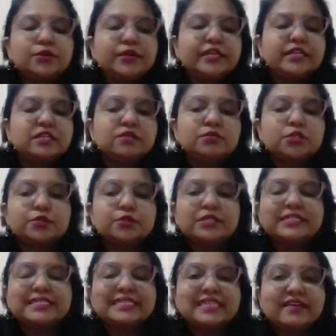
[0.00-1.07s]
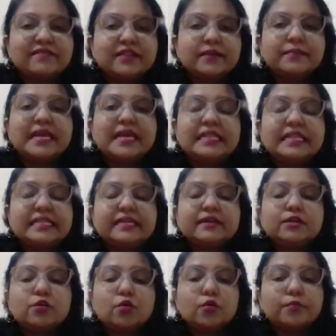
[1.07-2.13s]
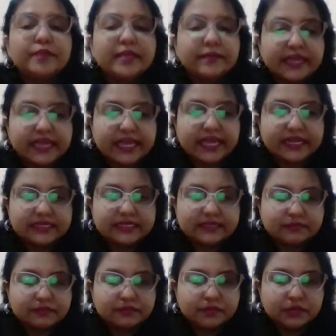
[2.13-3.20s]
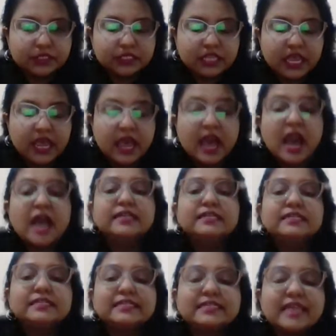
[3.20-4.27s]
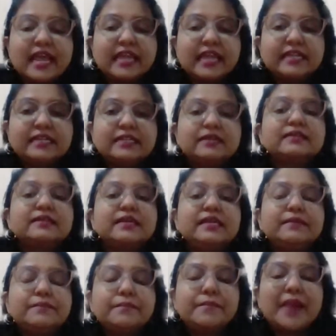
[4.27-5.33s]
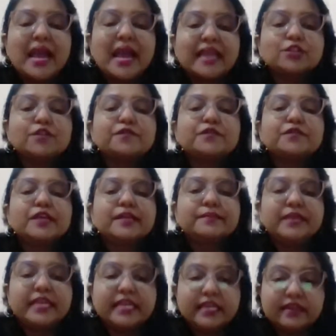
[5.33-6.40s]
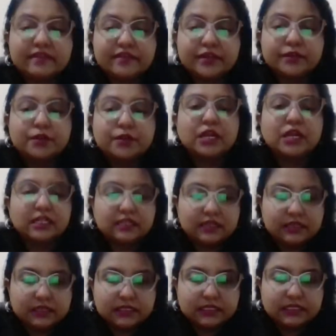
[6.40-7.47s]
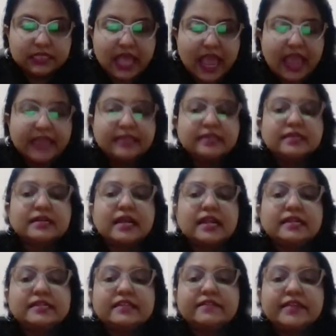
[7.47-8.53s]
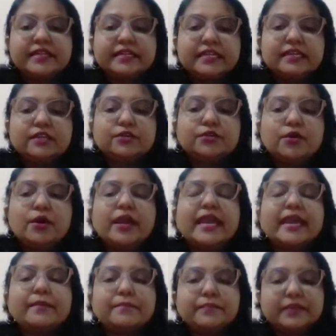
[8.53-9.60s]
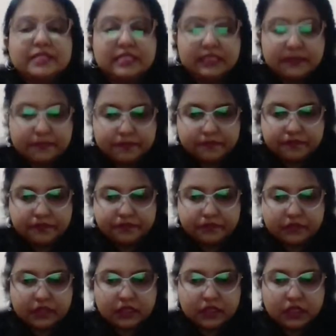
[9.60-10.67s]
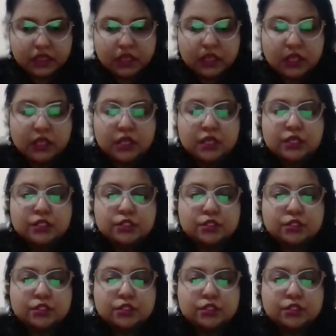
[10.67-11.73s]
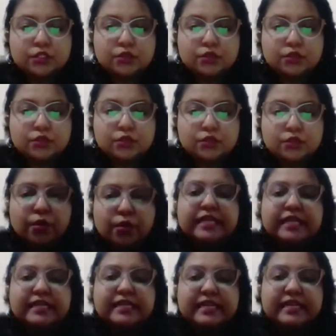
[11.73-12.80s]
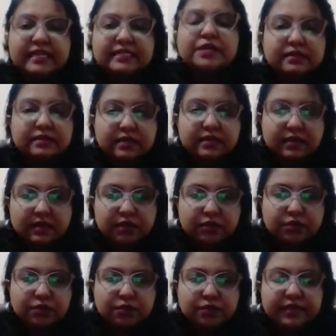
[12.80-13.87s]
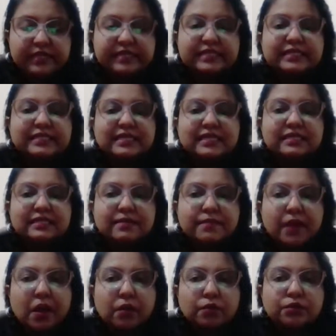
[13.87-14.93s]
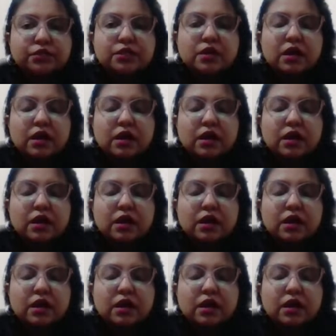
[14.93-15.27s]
individuals develop healthier coping mechanisms, understand the impact of their behavior on others, and cultivating empathy. So in the next session we are we'll discuss about